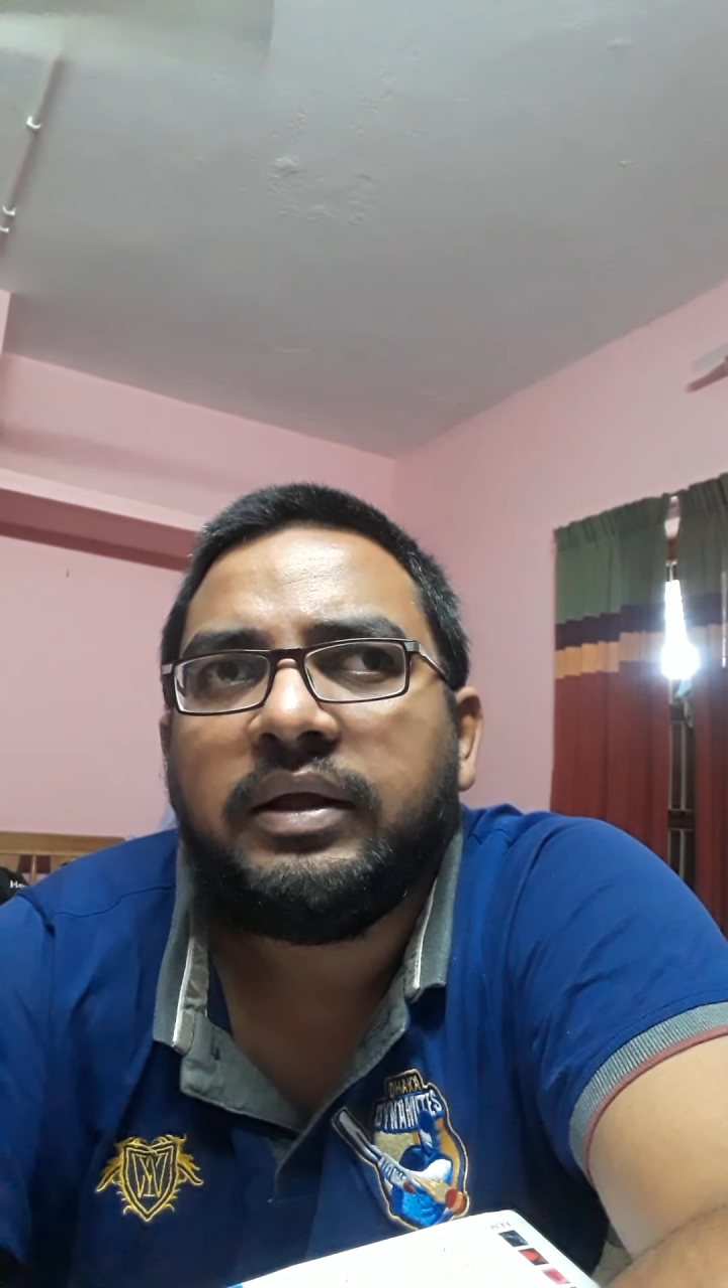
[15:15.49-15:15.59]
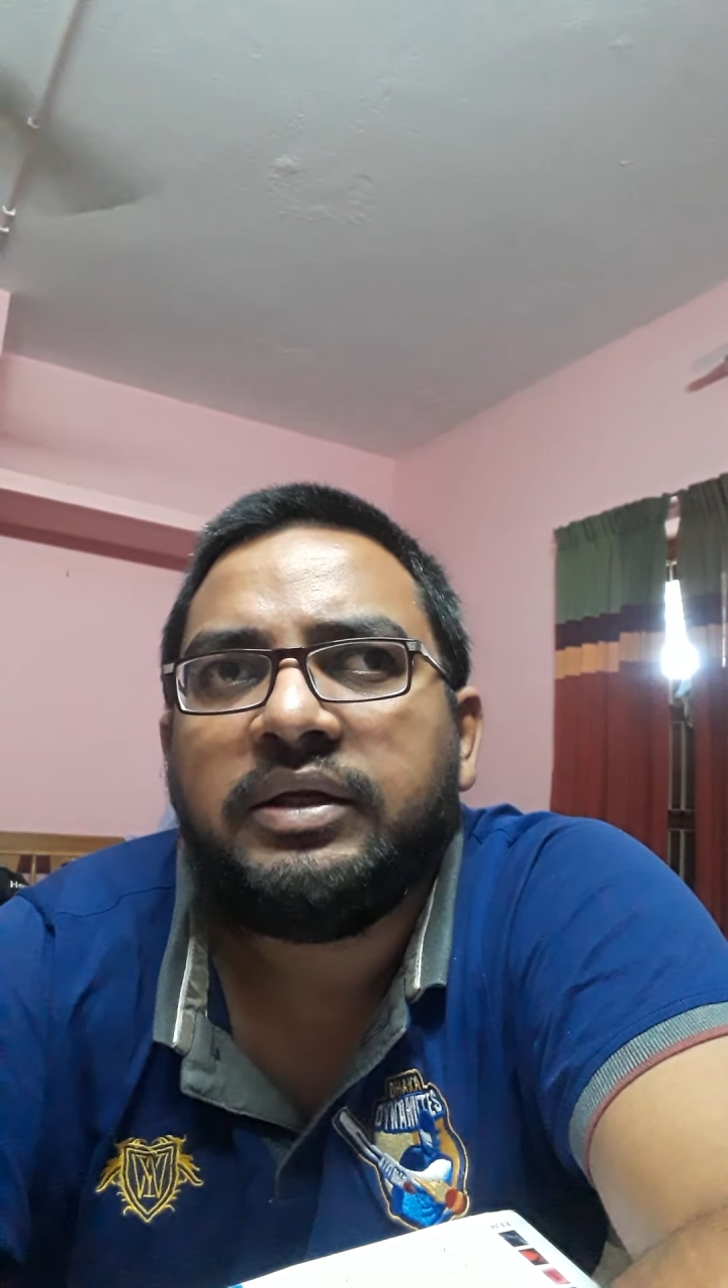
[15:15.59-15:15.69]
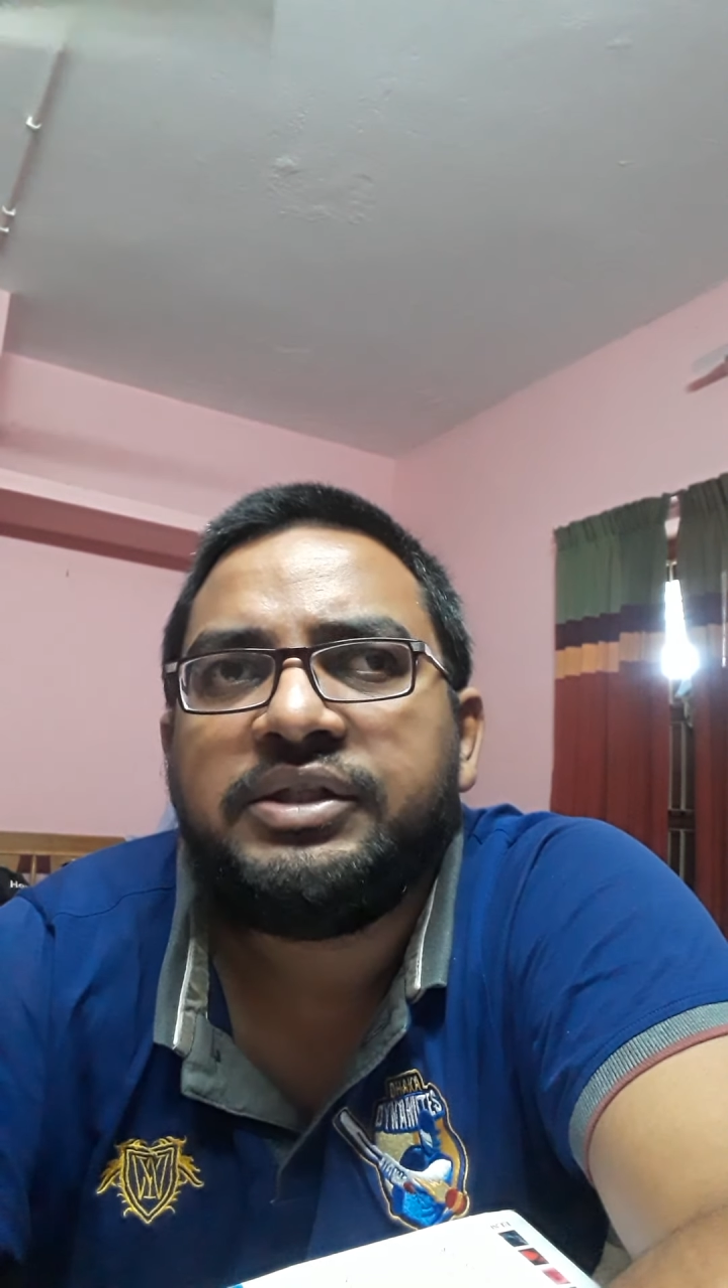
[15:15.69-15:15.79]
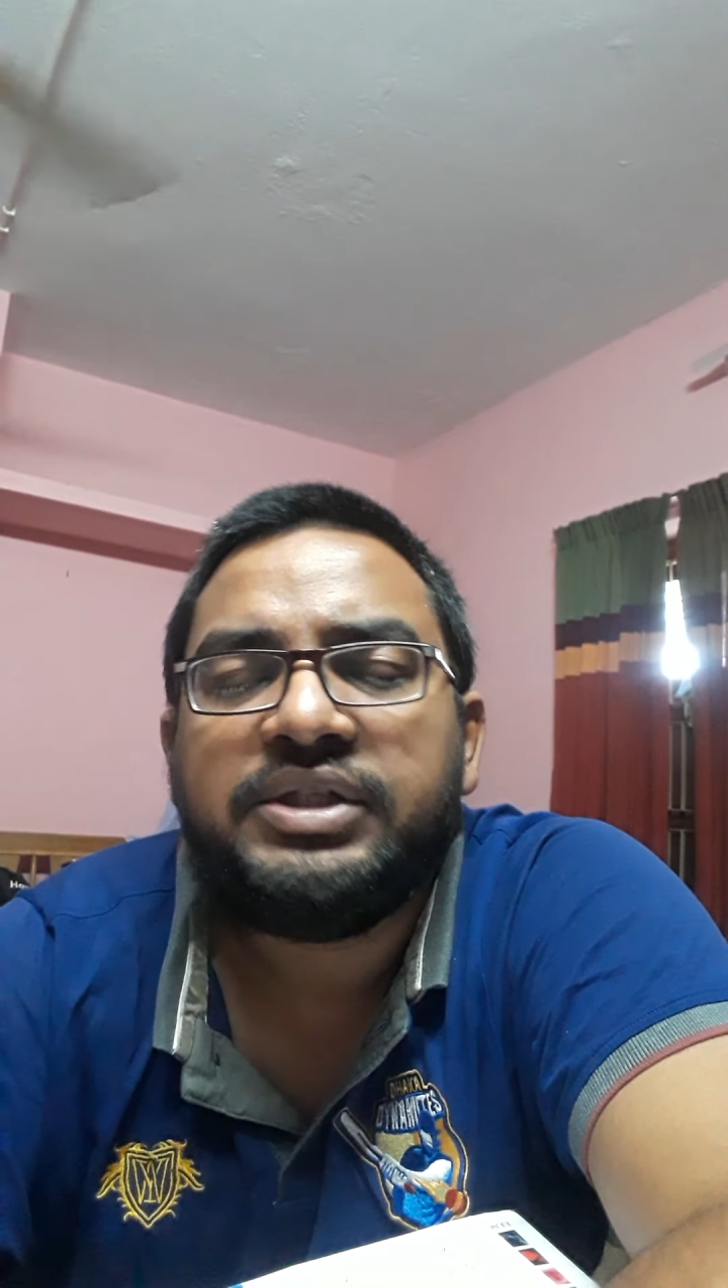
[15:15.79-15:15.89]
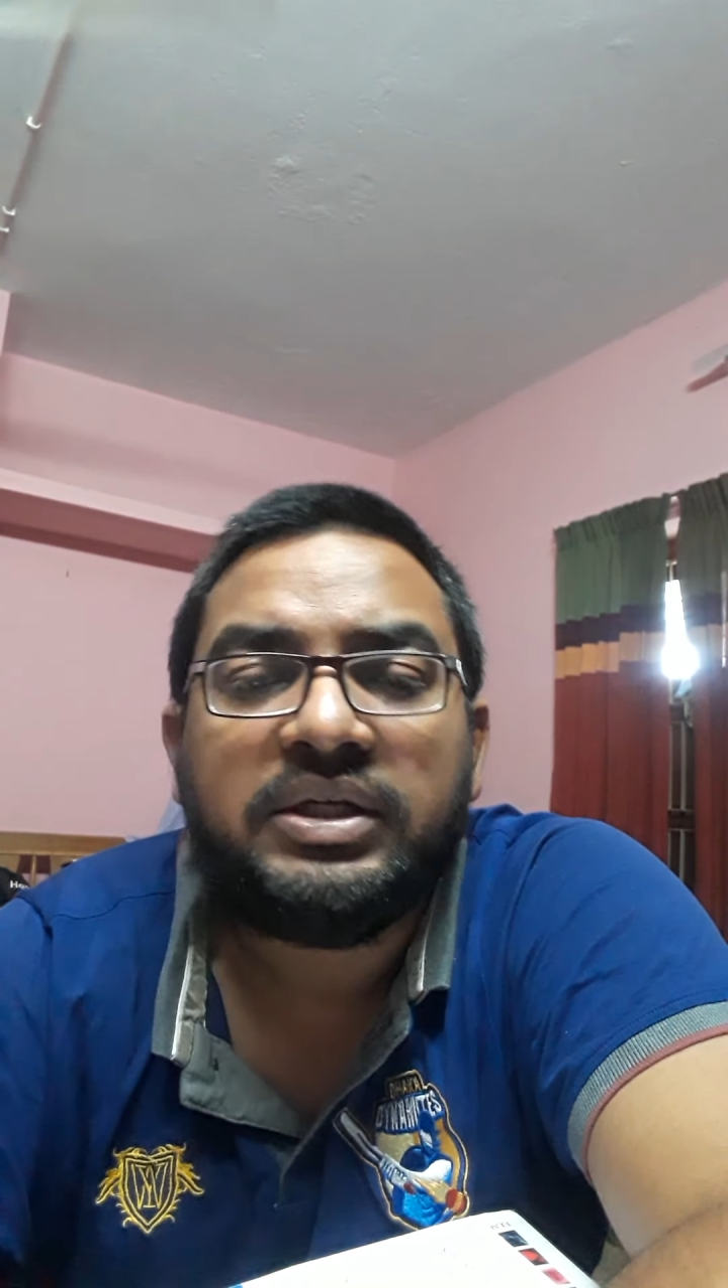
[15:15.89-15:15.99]

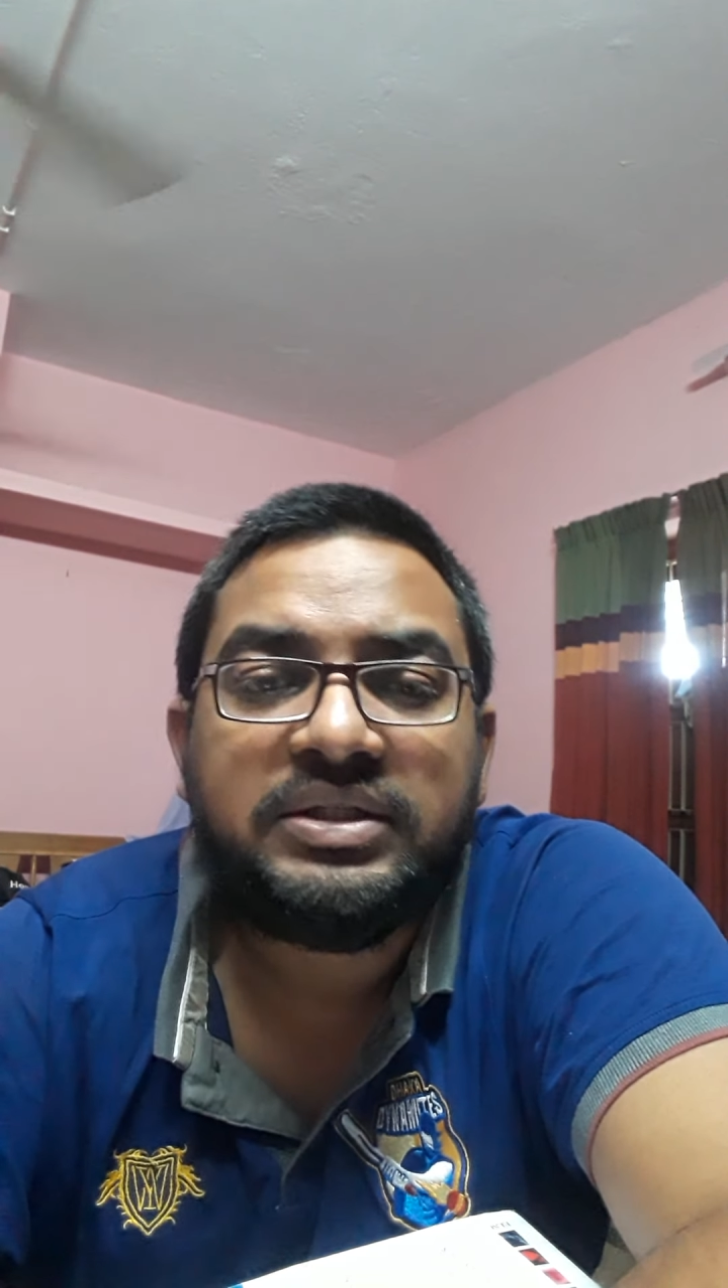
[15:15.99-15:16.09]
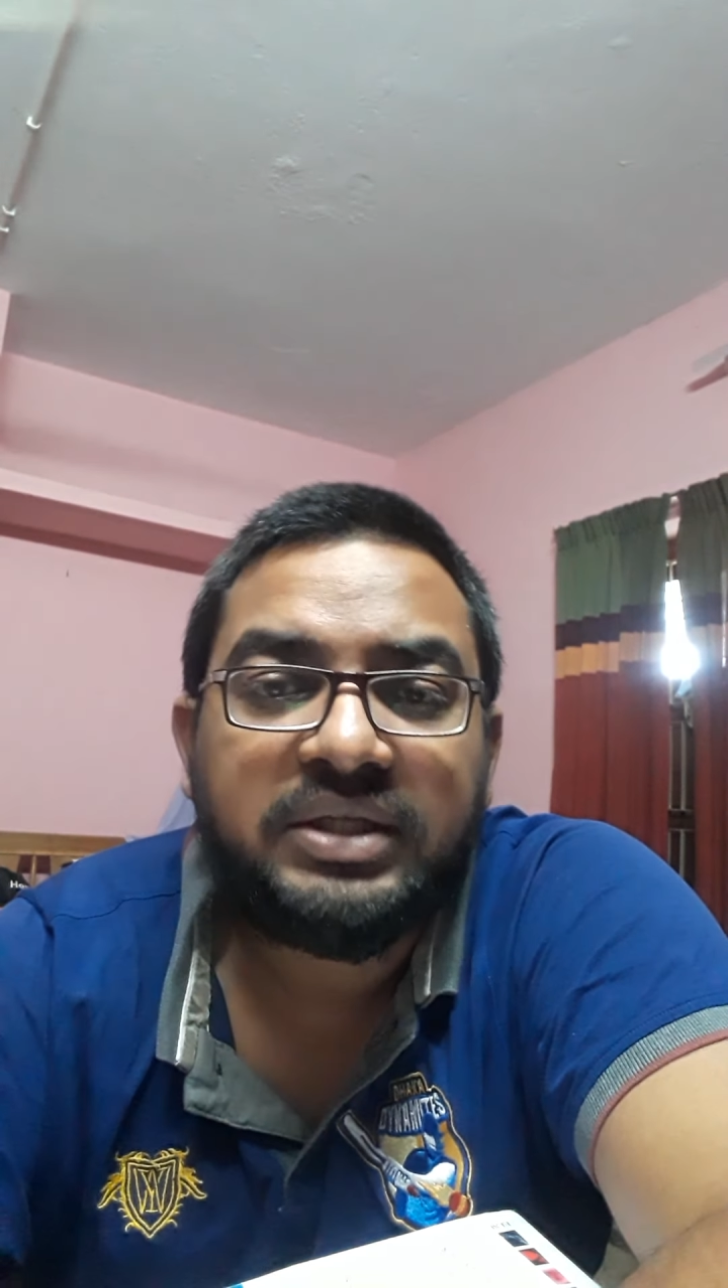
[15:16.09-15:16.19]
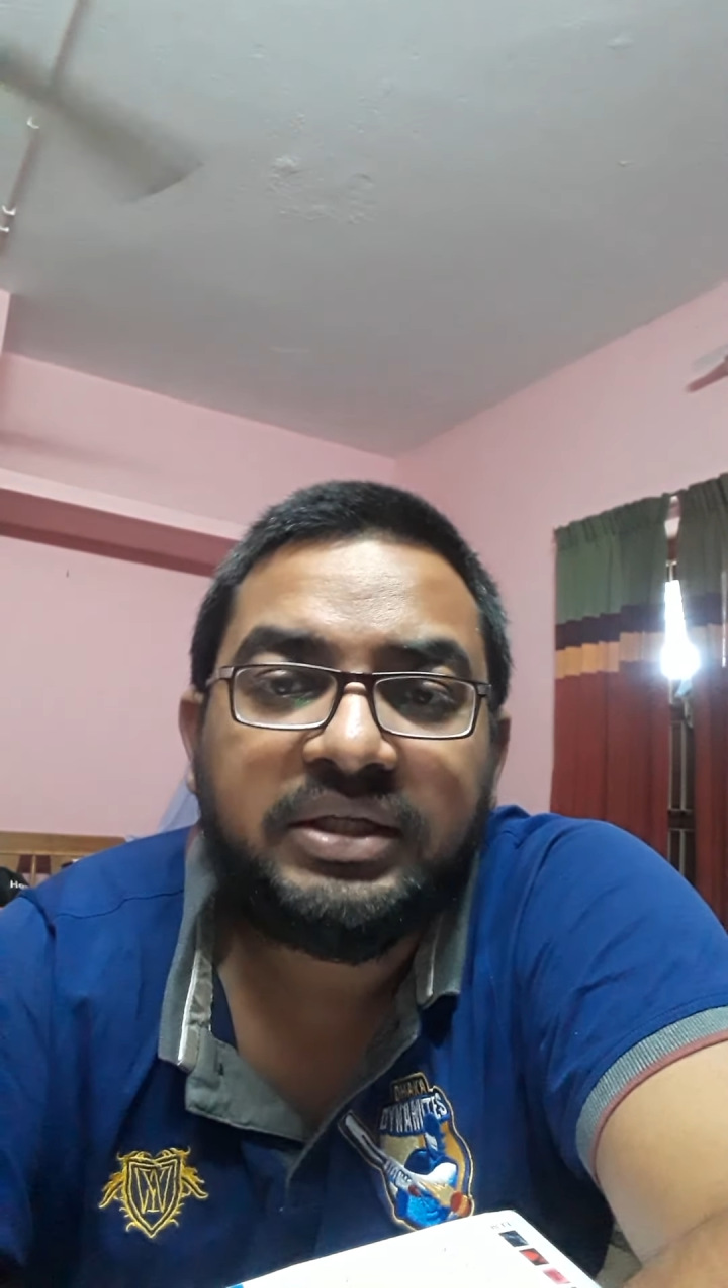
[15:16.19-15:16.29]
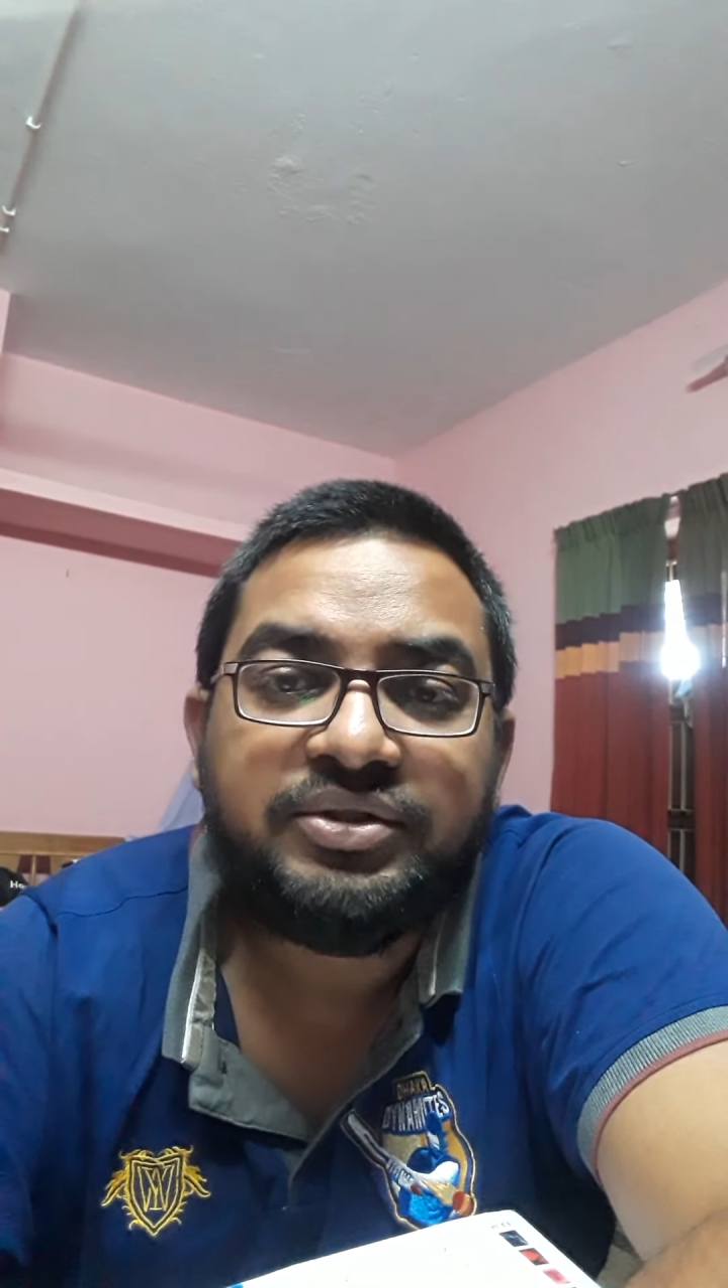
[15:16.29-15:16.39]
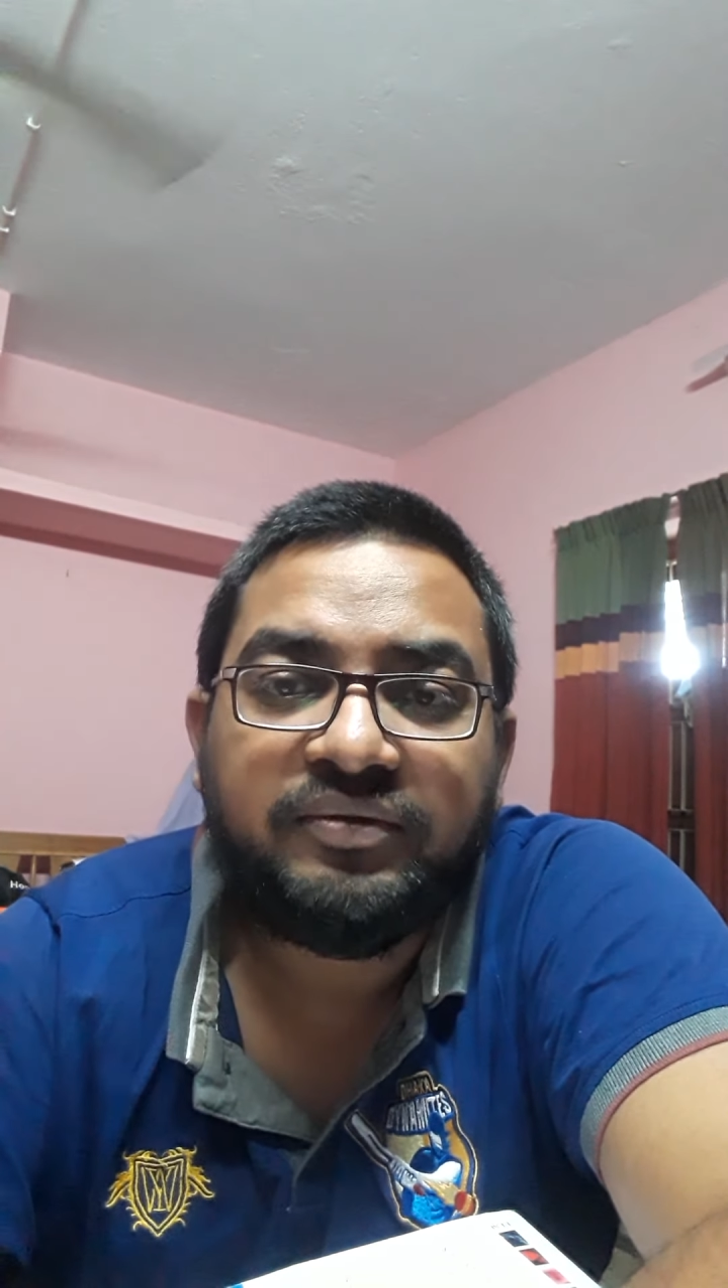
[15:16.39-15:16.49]
initial stage